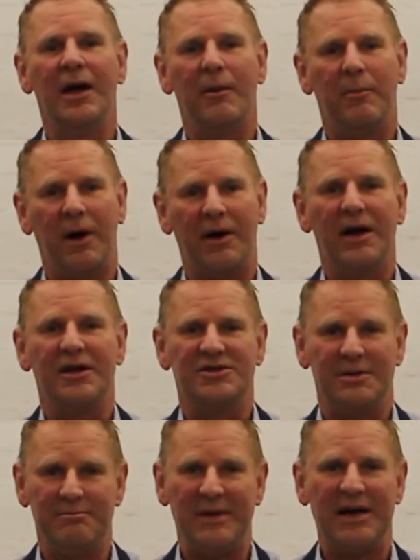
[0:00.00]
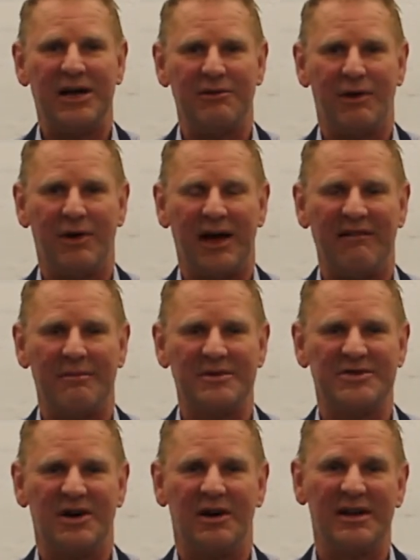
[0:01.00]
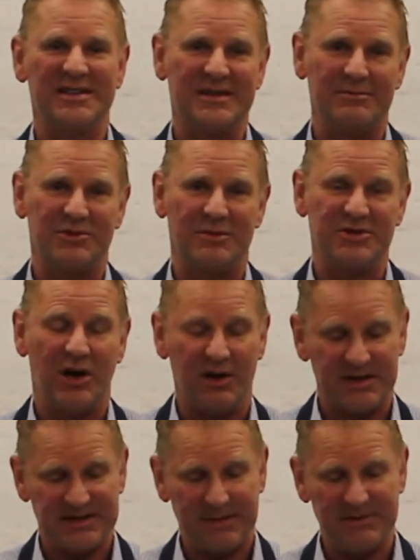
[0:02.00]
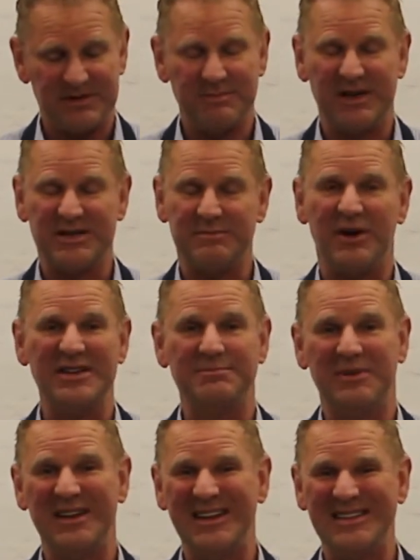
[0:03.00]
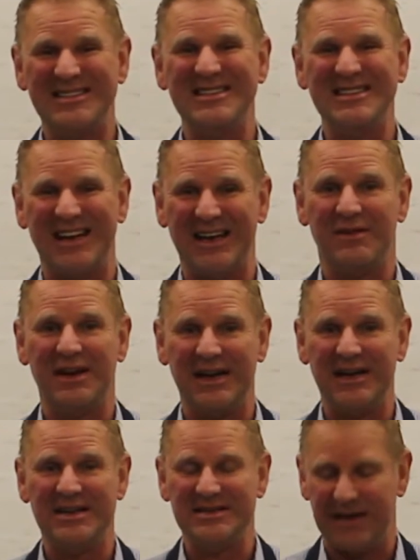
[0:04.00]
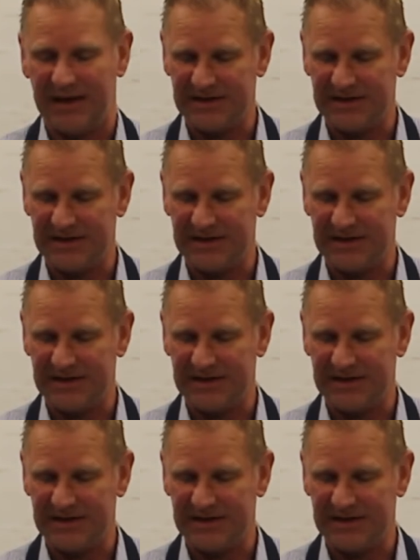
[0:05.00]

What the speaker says: but to make your own Garam Masala is sometimes hard. Same as mixed spice, but this is even easier.